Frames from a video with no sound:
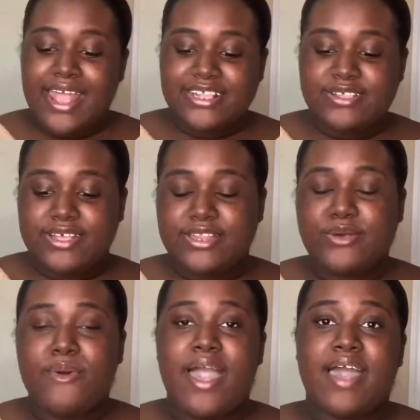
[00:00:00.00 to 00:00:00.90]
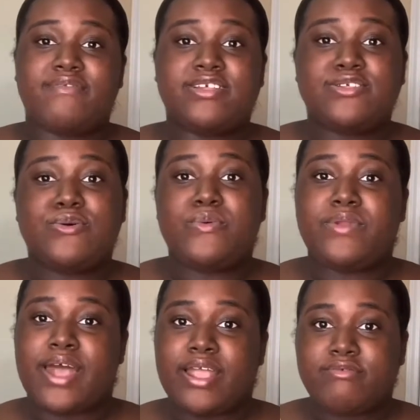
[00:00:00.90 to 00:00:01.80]
you can do after school
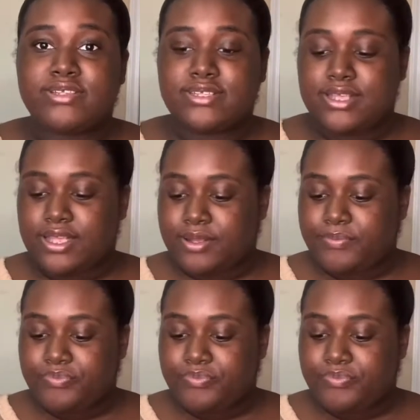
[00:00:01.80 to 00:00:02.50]
night routine.